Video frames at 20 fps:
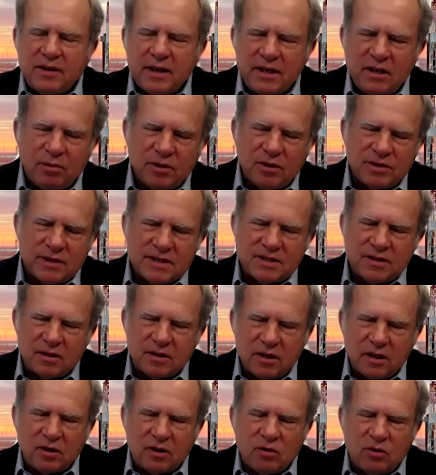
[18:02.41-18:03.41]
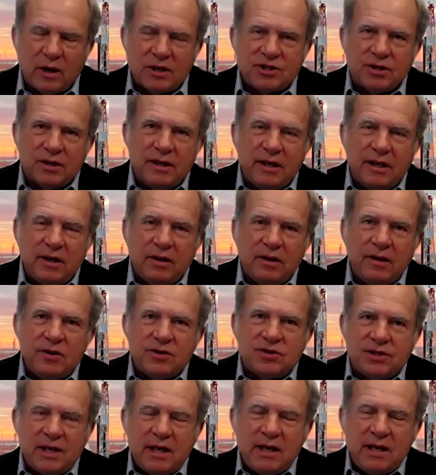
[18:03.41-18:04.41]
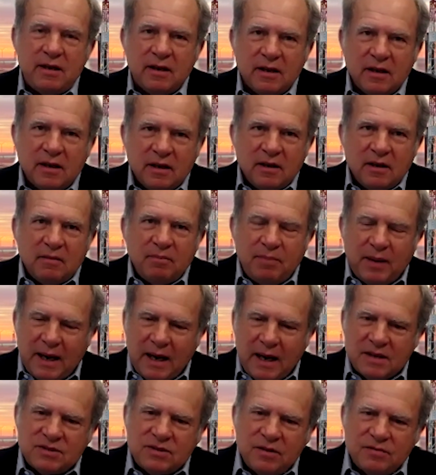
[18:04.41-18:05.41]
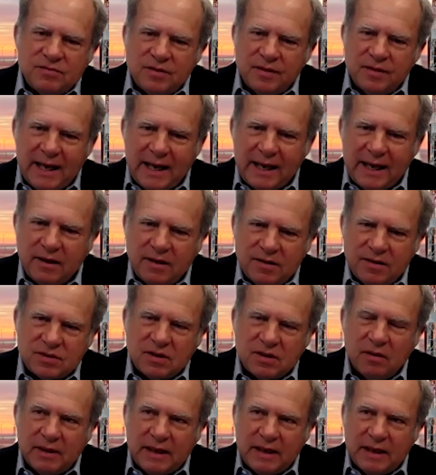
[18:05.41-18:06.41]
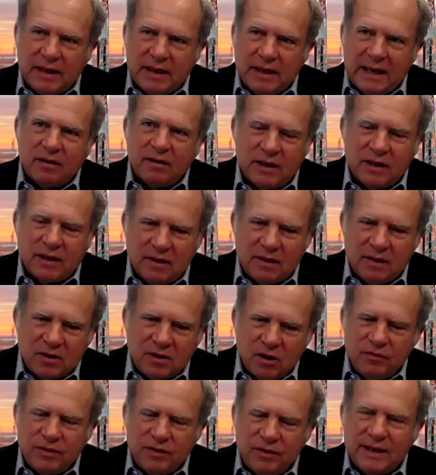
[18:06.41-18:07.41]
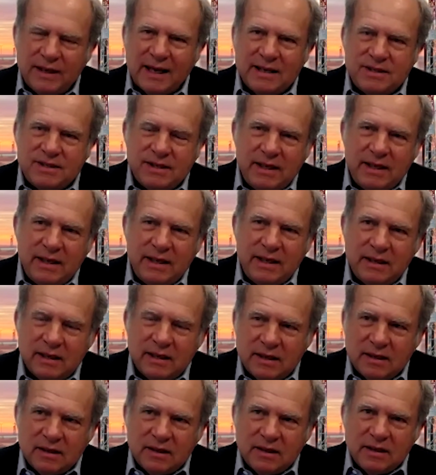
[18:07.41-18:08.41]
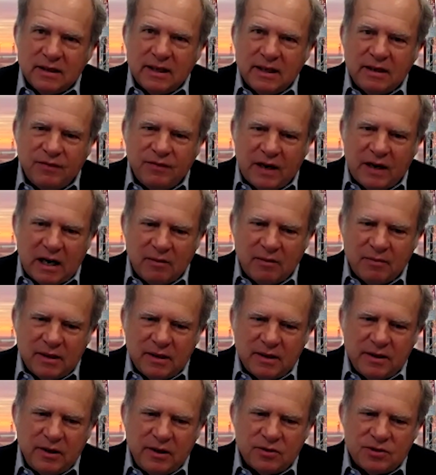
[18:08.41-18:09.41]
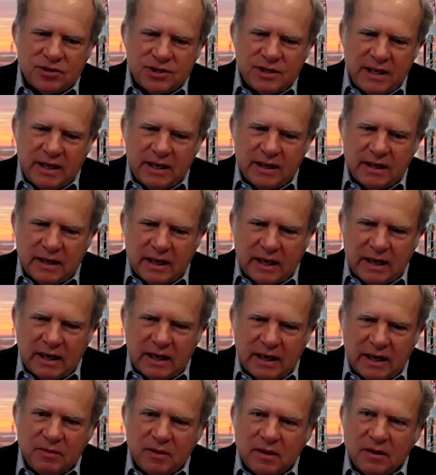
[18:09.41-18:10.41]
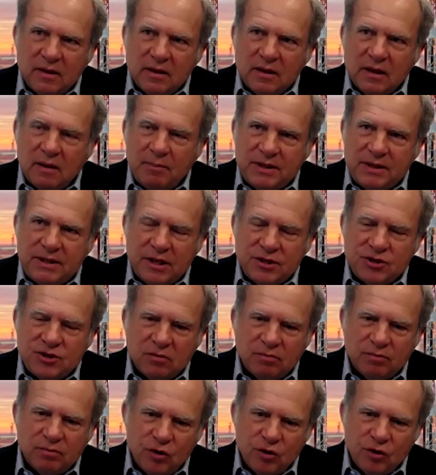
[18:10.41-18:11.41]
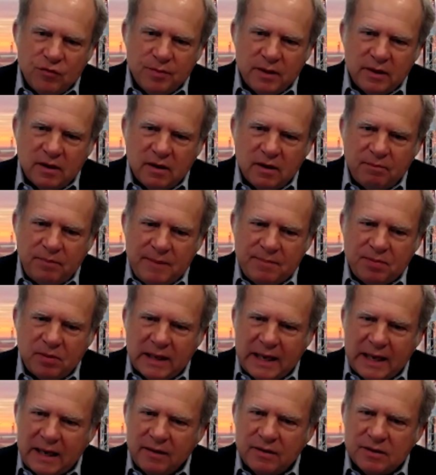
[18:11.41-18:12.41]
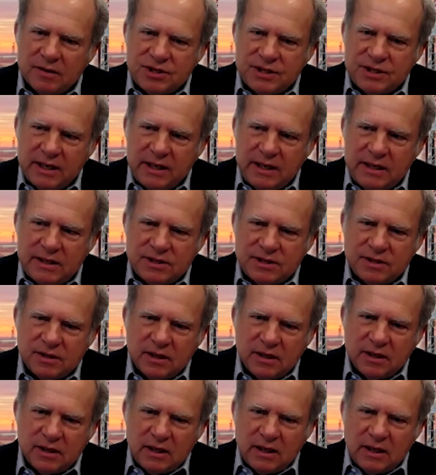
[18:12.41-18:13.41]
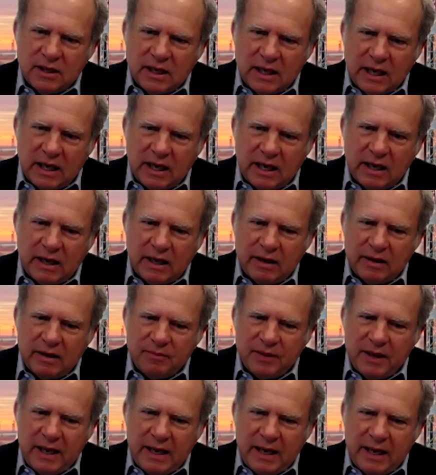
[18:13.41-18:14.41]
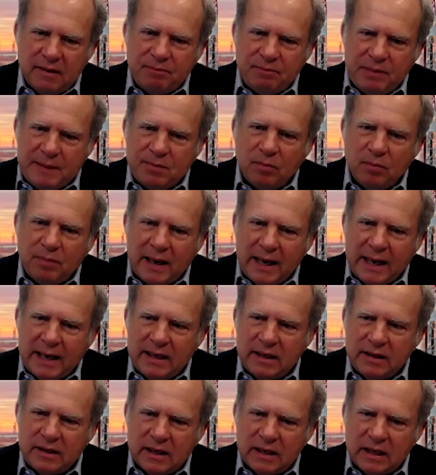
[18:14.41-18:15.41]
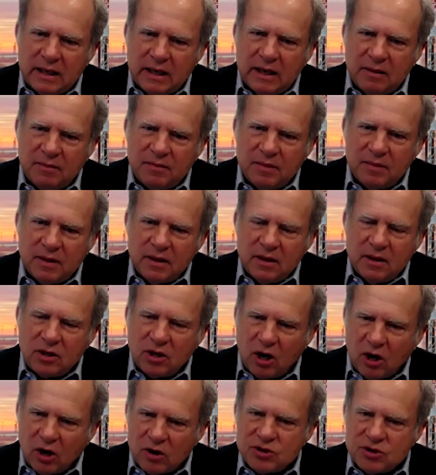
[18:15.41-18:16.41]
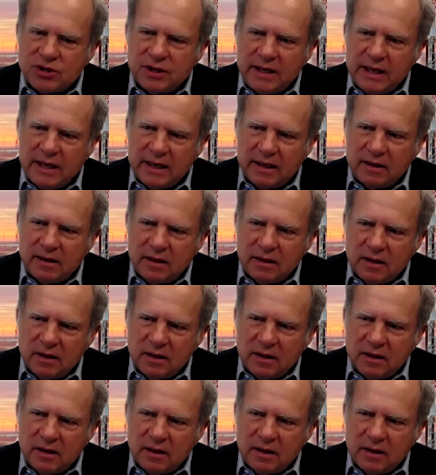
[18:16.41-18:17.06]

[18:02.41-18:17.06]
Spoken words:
you, Bruce. That's a good question. You see positives and negatives coming out of COVID-19 environment. You're seeing a potential movement of people out of the cities and people buying cars again,